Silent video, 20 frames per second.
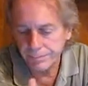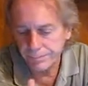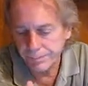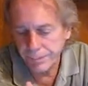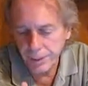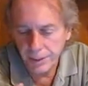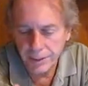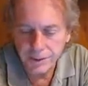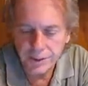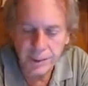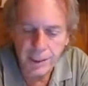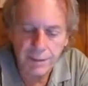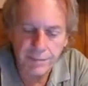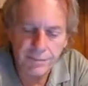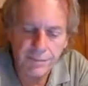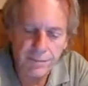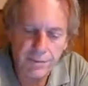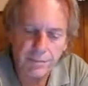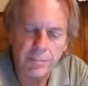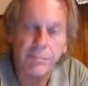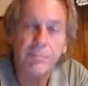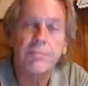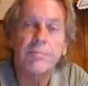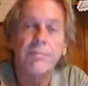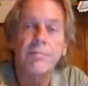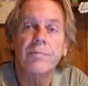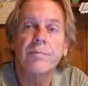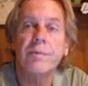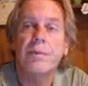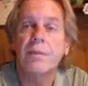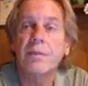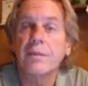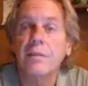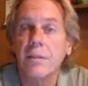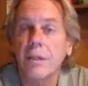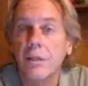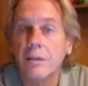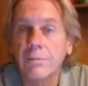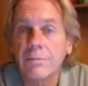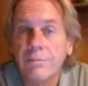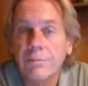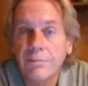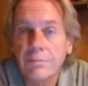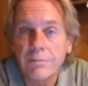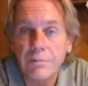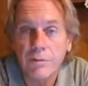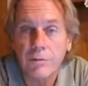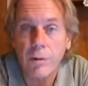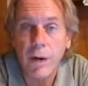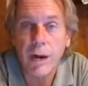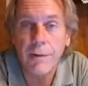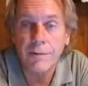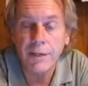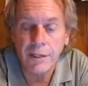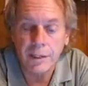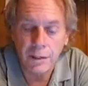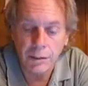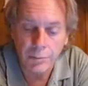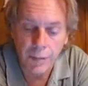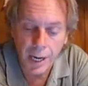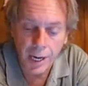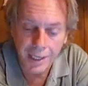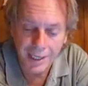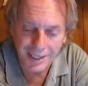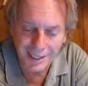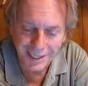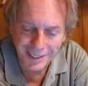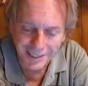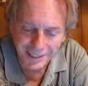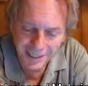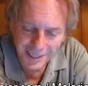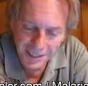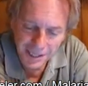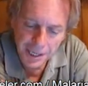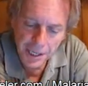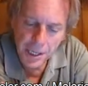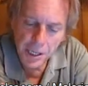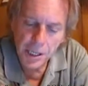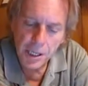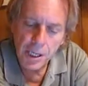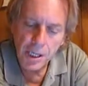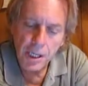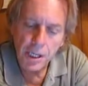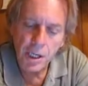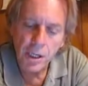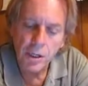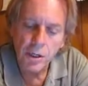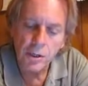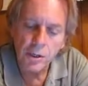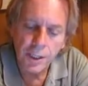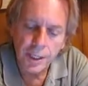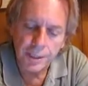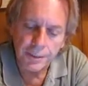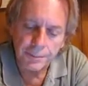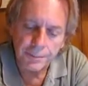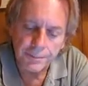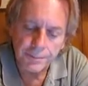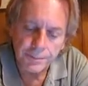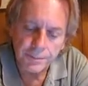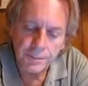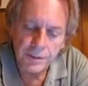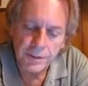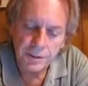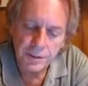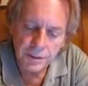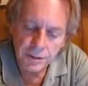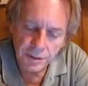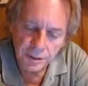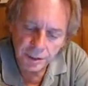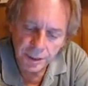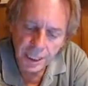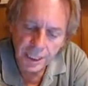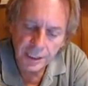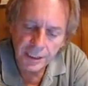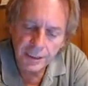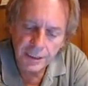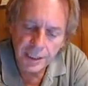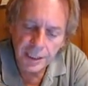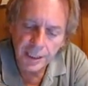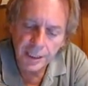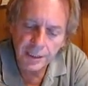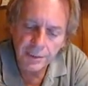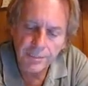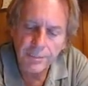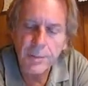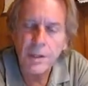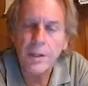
parasite from, you know, thriving in your body. Okay, second thing,